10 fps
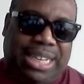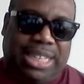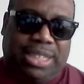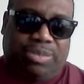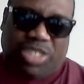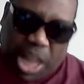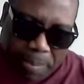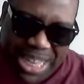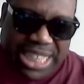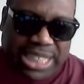
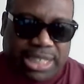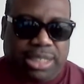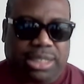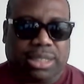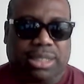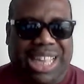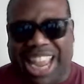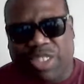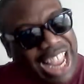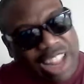lobbyists
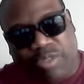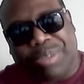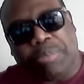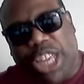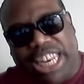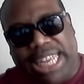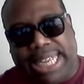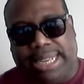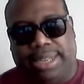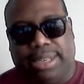and a committee.
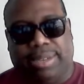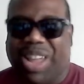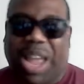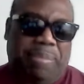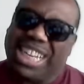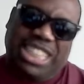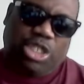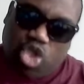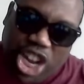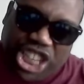The Biden
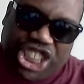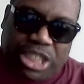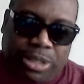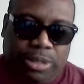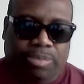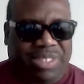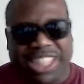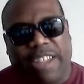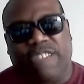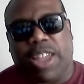administration is
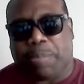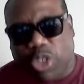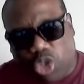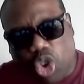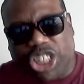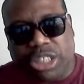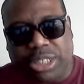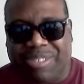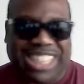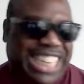giving resources
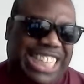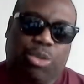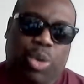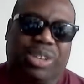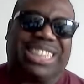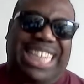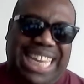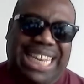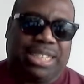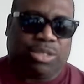and sanctuary
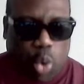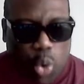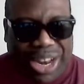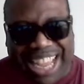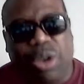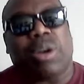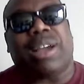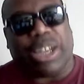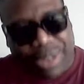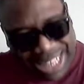cities to
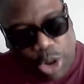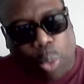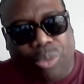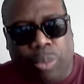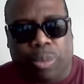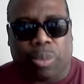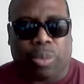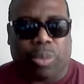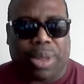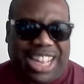illegal Latino
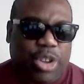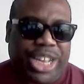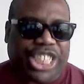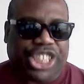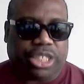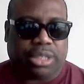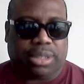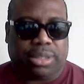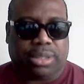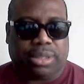immigrants,
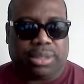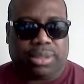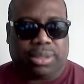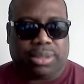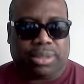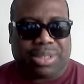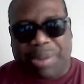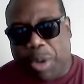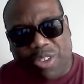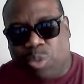
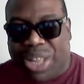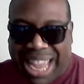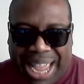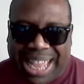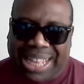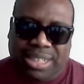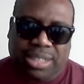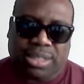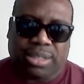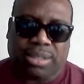people who can't
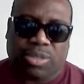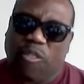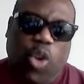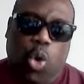vote,